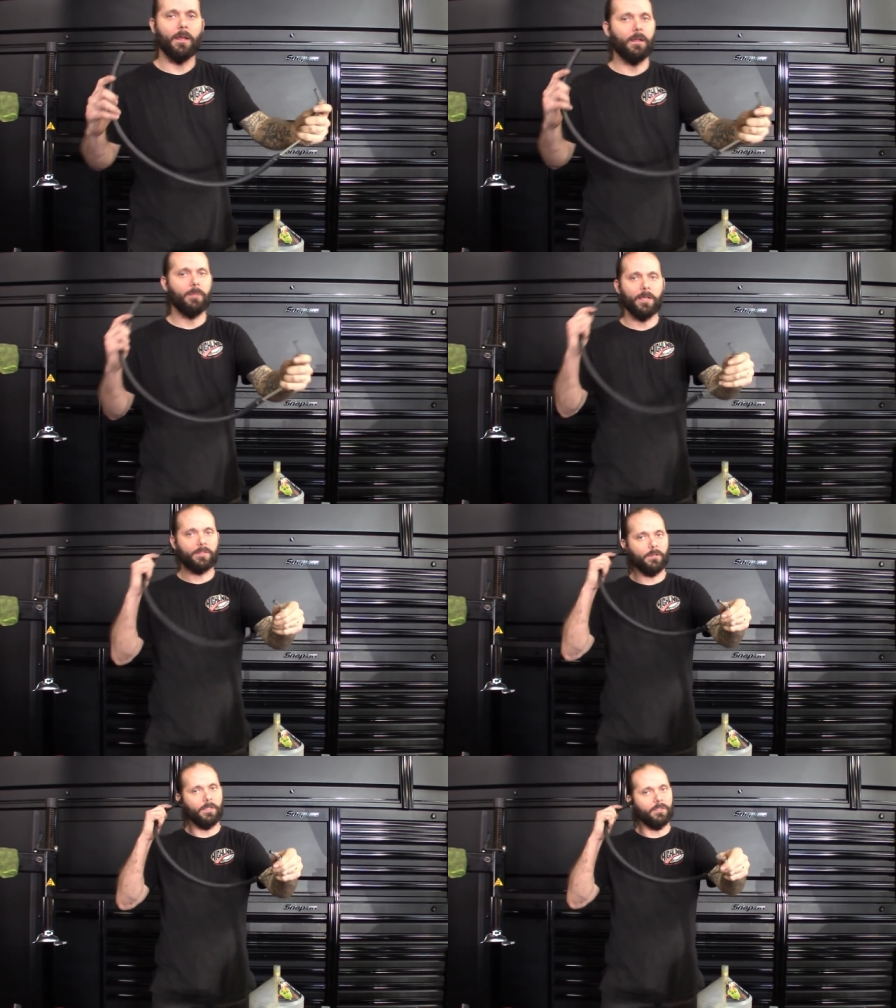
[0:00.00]
and
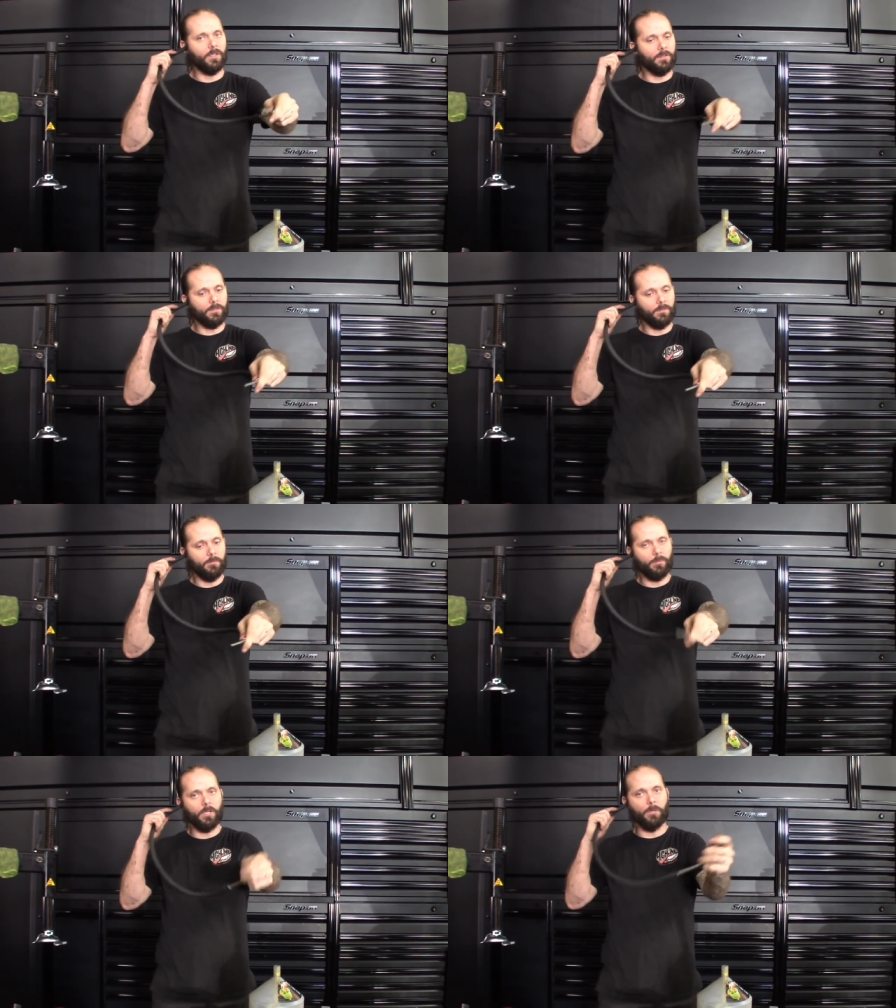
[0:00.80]
basically just
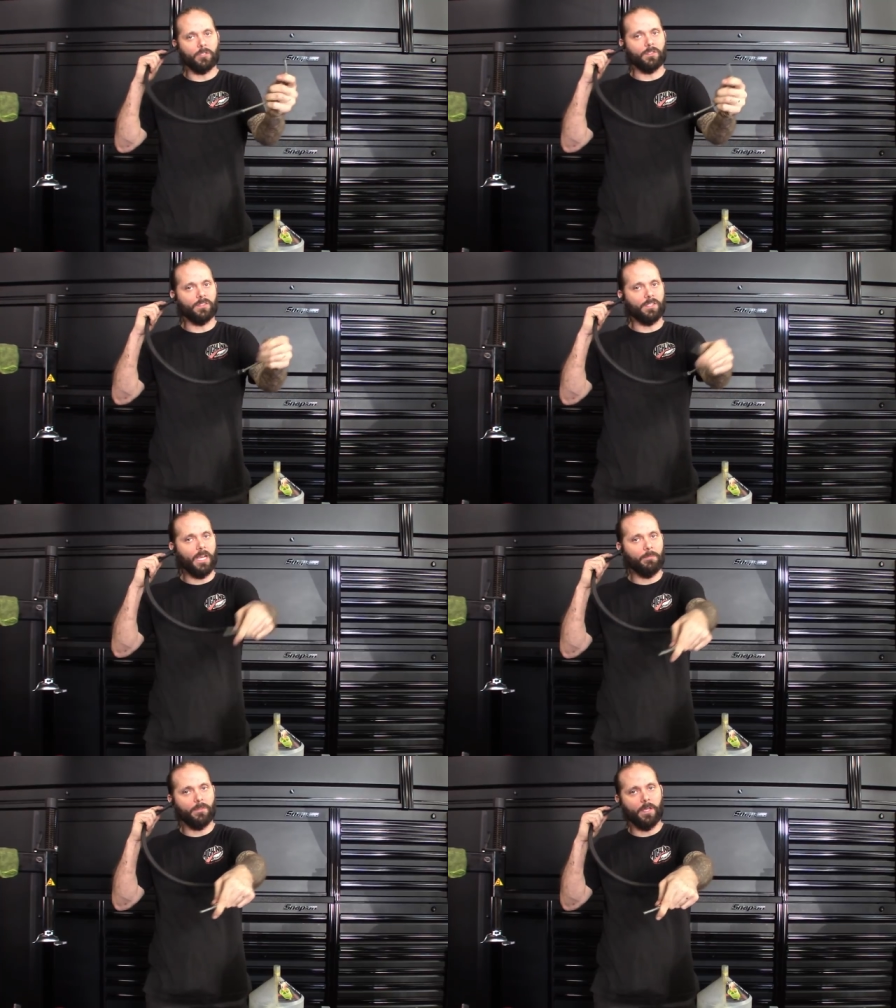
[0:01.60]
pretty much the
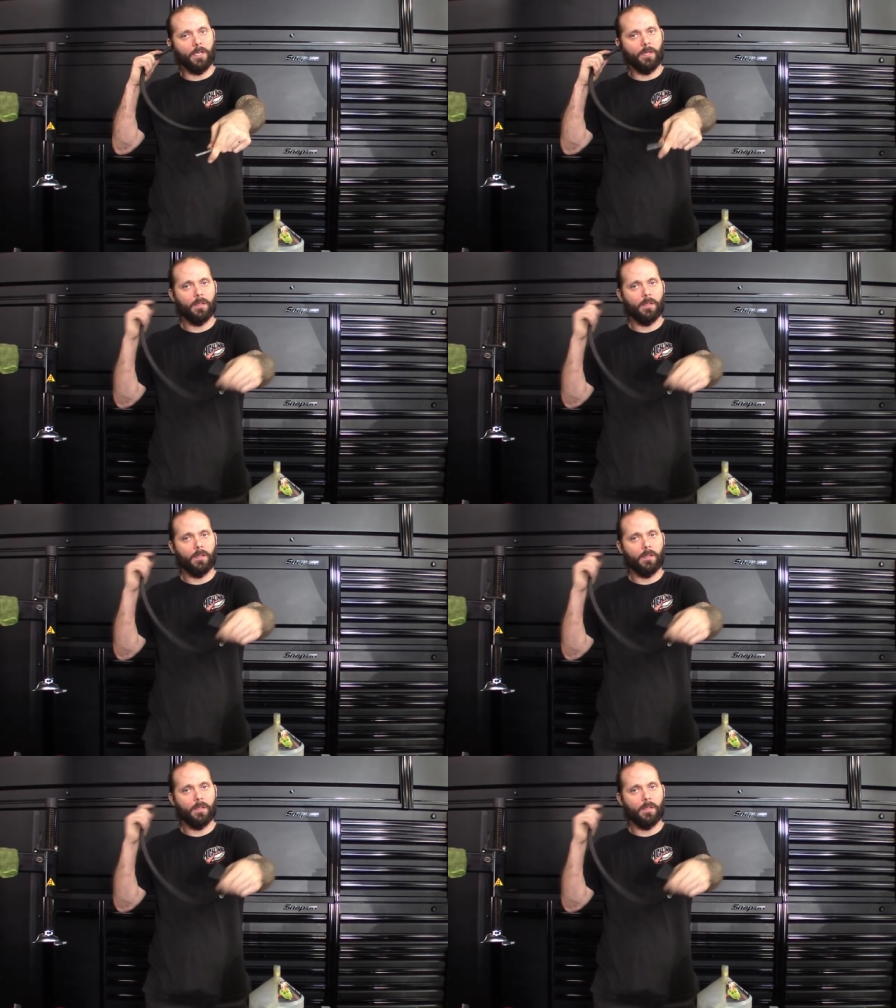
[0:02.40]
same thing,